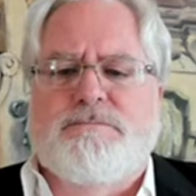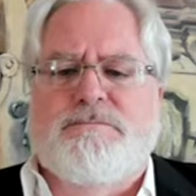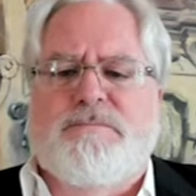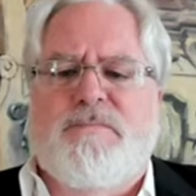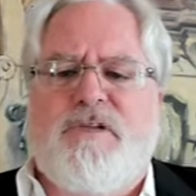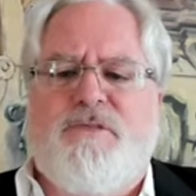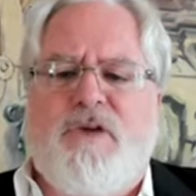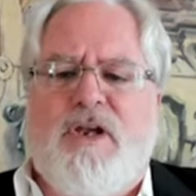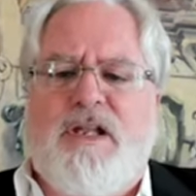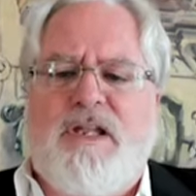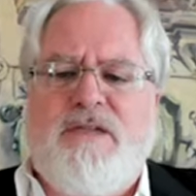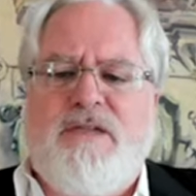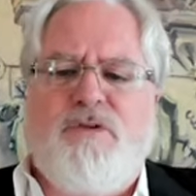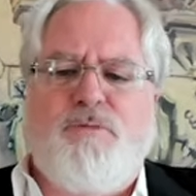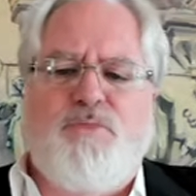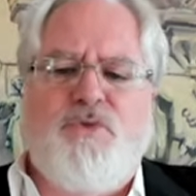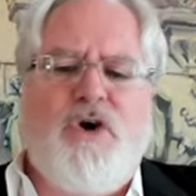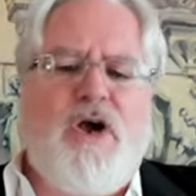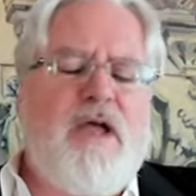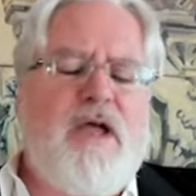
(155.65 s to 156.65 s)
If I leave
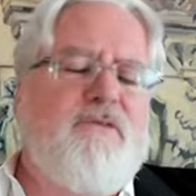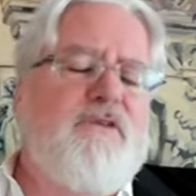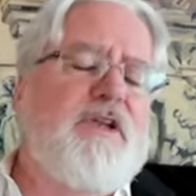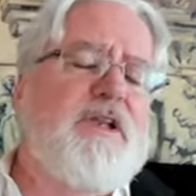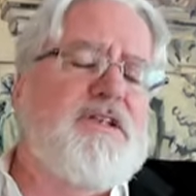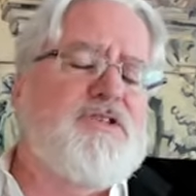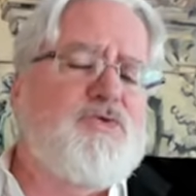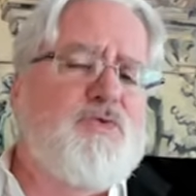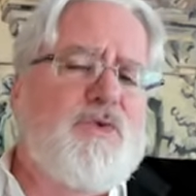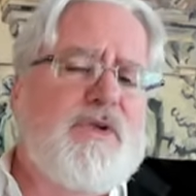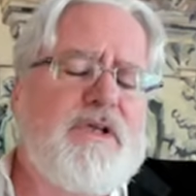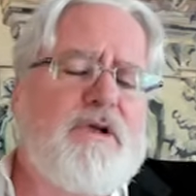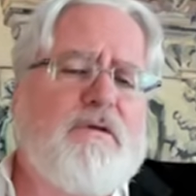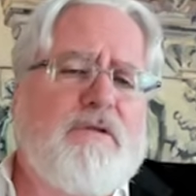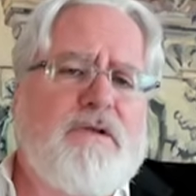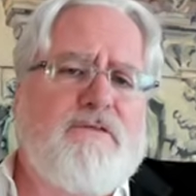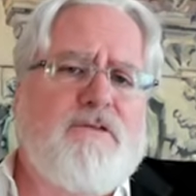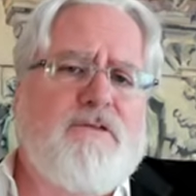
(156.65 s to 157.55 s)
it private, it's really only for